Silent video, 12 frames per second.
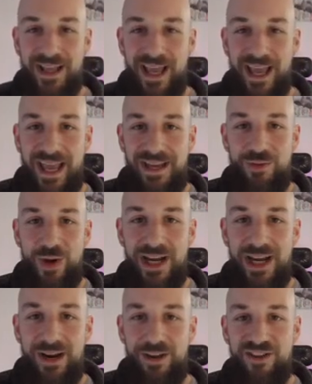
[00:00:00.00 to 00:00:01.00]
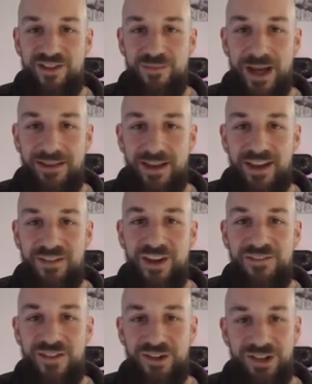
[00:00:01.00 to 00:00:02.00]
and what areas of my life I
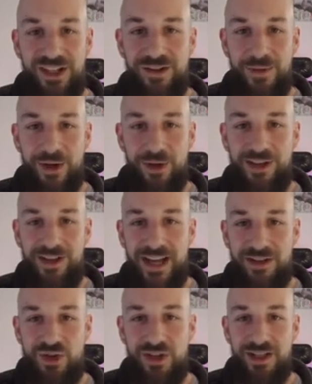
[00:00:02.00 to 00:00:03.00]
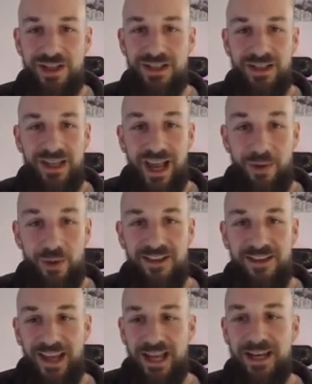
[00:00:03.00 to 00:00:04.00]
feel need the most attention. And once
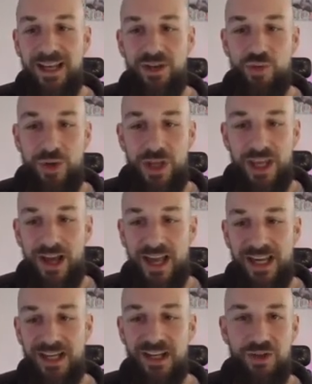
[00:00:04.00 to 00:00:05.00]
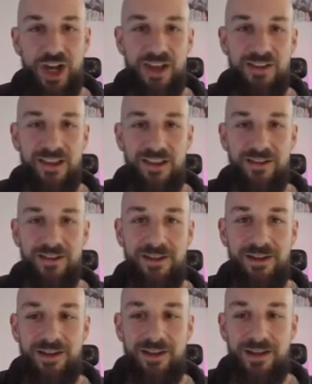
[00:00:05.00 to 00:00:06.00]
again, each week I can adjust this.
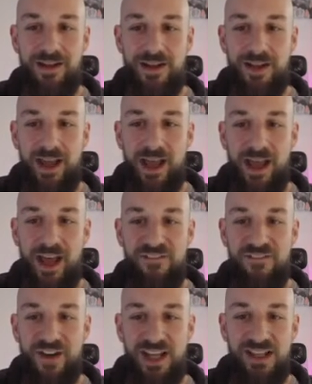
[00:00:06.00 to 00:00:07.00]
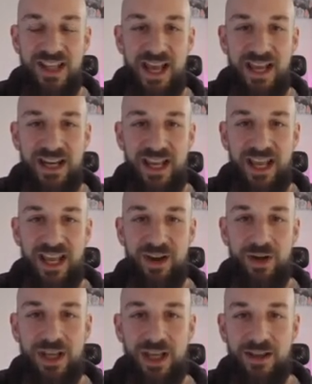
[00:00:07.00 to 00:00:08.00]
I find that
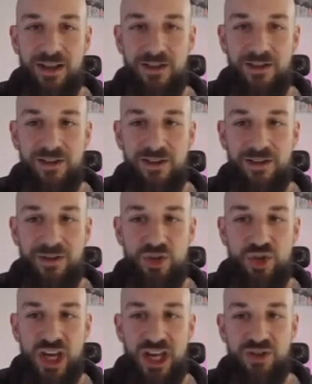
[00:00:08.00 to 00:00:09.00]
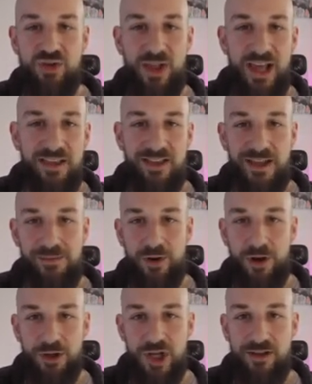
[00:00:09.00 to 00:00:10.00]
areas change less than
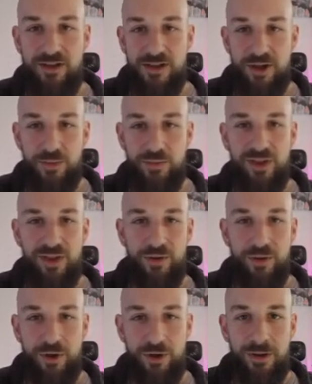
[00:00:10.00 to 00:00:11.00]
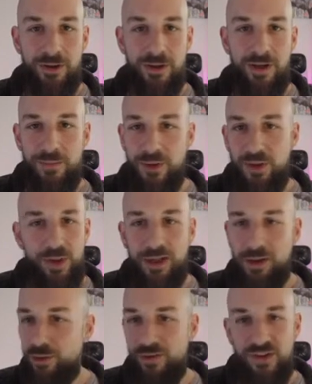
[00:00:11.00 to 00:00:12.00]
projects in terms of their order, but the
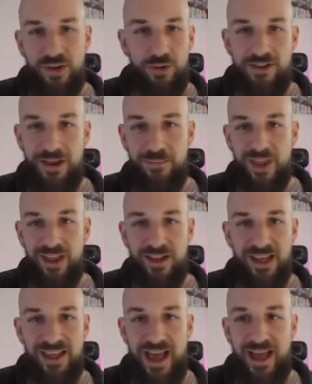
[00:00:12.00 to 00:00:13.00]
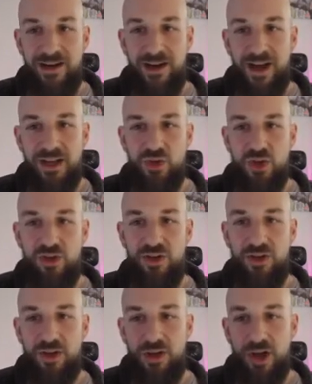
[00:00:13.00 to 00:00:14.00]
weekly review is something like that. I just
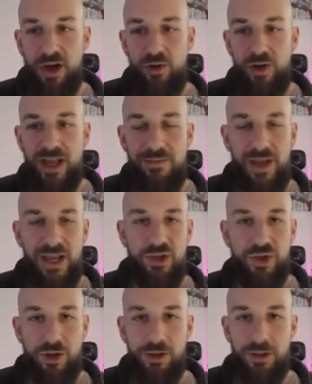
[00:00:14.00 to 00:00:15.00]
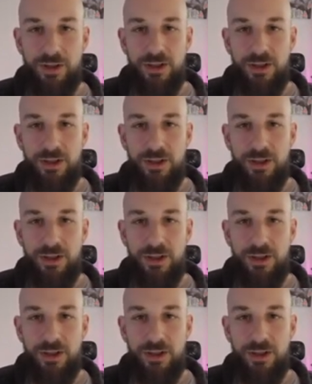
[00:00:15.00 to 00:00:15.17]
go and make sure